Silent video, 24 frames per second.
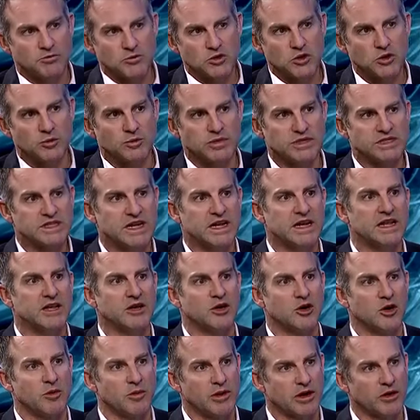2%
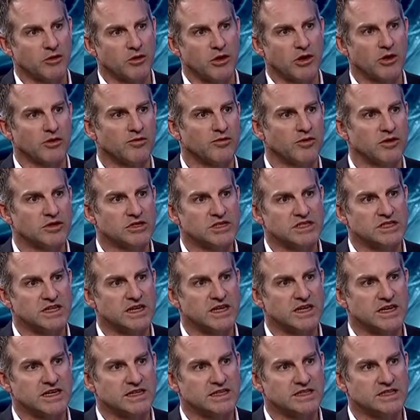economic growth versus
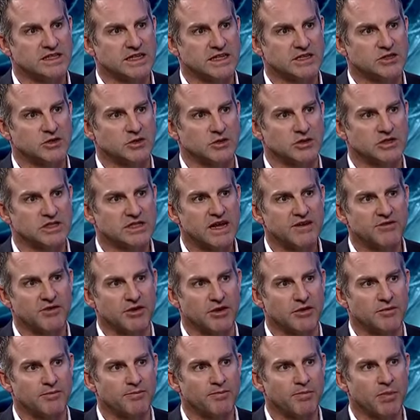India's 6 or
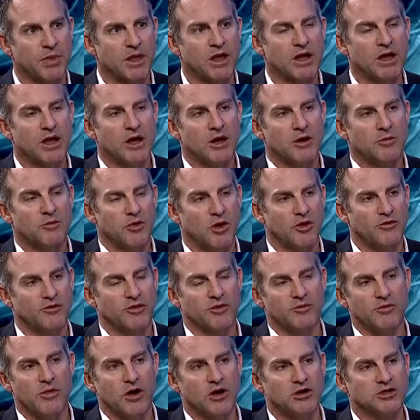7,
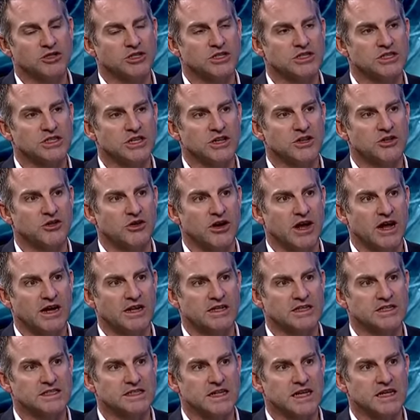profit margins in the
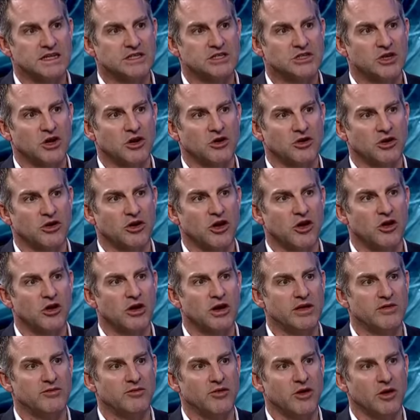United States are not
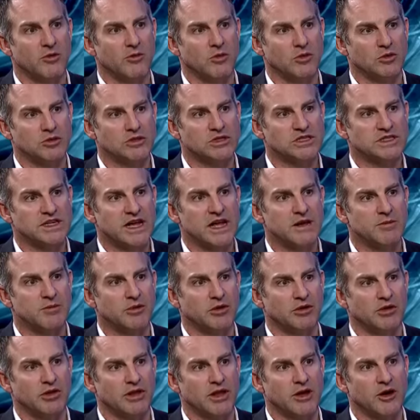only far more
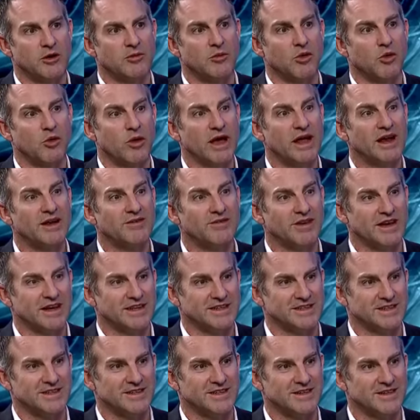stable, they are more
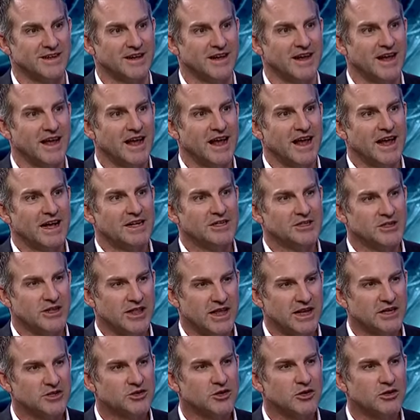elevated. Yeah. And so
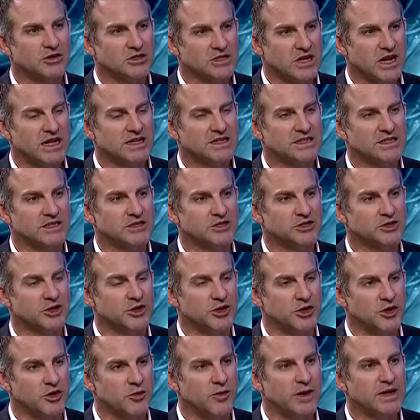that translates into
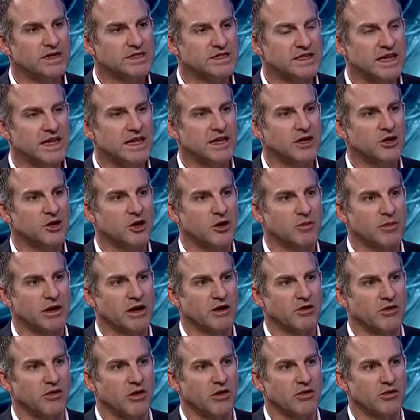US
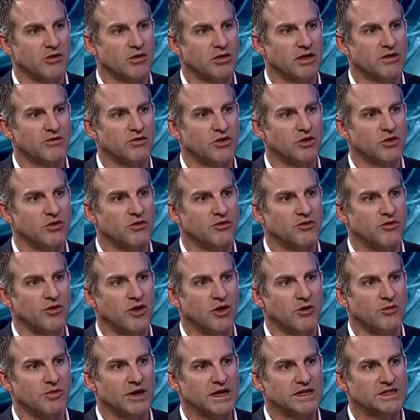economic growth giving you
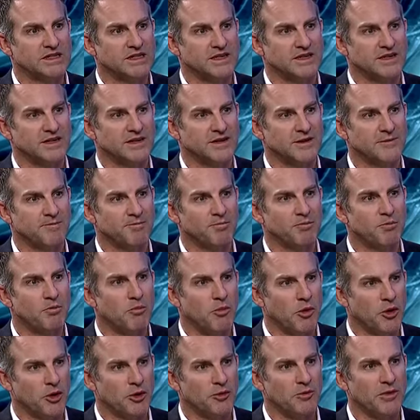far better
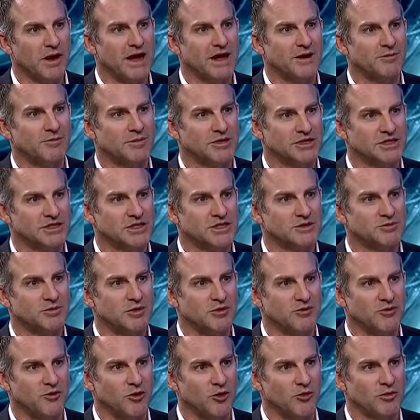bottom line business
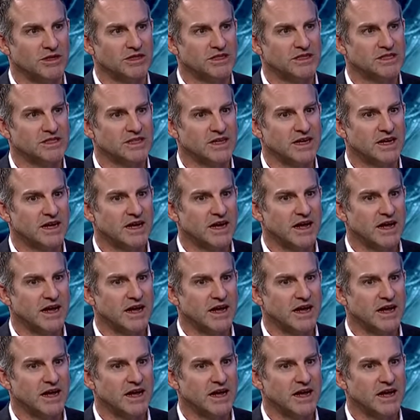performance.